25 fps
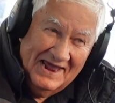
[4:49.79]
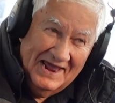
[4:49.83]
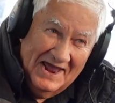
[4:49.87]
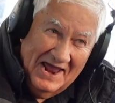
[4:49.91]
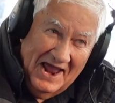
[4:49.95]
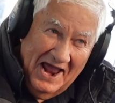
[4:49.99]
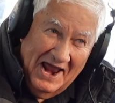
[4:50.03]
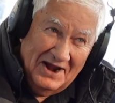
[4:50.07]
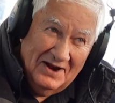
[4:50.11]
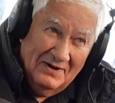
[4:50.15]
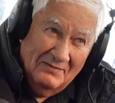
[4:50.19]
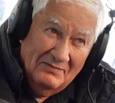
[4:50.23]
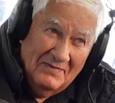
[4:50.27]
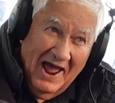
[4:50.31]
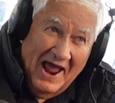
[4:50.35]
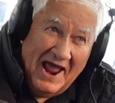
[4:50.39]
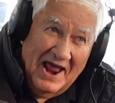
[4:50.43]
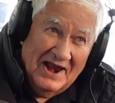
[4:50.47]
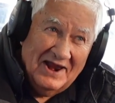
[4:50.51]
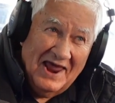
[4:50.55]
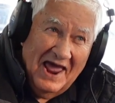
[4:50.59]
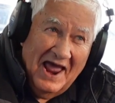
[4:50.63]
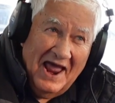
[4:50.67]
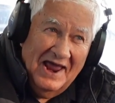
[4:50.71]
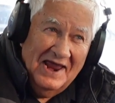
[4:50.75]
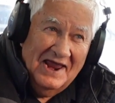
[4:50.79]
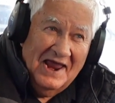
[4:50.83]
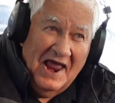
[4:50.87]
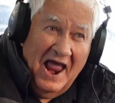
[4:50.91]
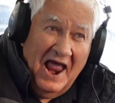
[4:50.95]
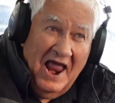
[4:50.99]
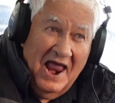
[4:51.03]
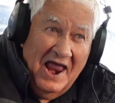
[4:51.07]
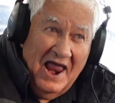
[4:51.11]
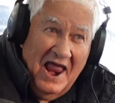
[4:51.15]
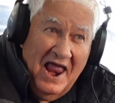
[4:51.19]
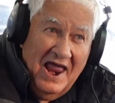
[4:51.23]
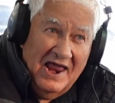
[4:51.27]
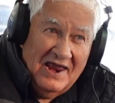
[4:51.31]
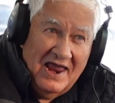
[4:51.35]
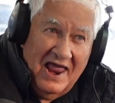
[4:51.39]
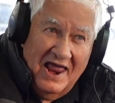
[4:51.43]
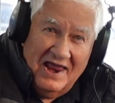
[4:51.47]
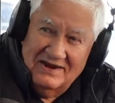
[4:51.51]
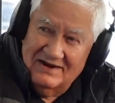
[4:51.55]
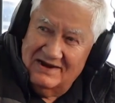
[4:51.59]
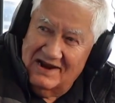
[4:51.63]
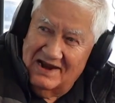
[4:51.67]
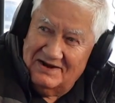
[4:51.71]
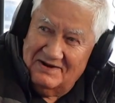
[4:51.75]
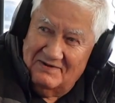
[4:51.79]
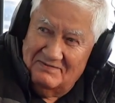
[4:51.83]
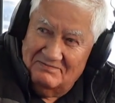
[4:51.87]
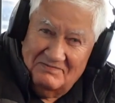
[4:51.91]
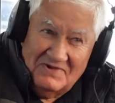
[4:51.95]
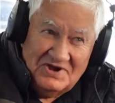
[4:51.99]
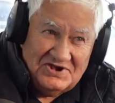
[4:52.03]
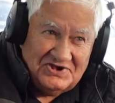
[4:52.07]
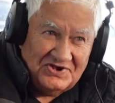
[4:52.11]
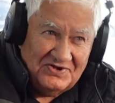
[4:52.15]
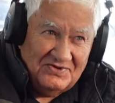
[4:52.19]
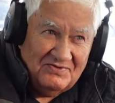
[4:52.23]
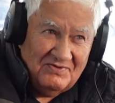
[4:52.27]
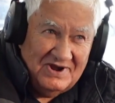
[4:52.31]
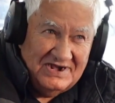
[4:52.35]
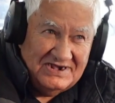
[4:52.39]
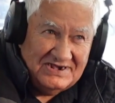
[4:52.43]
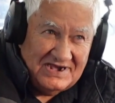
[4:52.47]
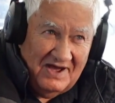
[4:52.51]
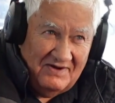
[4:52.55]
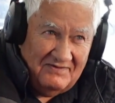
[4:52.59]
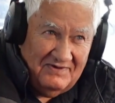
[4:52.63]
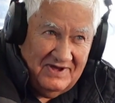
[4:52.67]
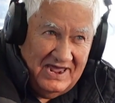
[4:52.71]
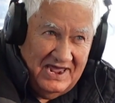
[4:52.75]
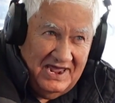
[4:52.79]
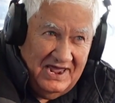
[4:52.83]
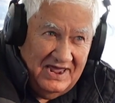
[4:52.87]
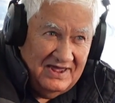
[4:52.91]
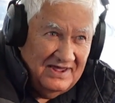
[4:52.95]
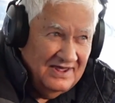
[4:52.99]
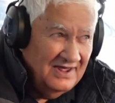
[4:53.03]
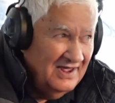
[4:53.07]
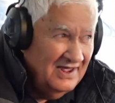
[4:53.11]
And the missionaries over here,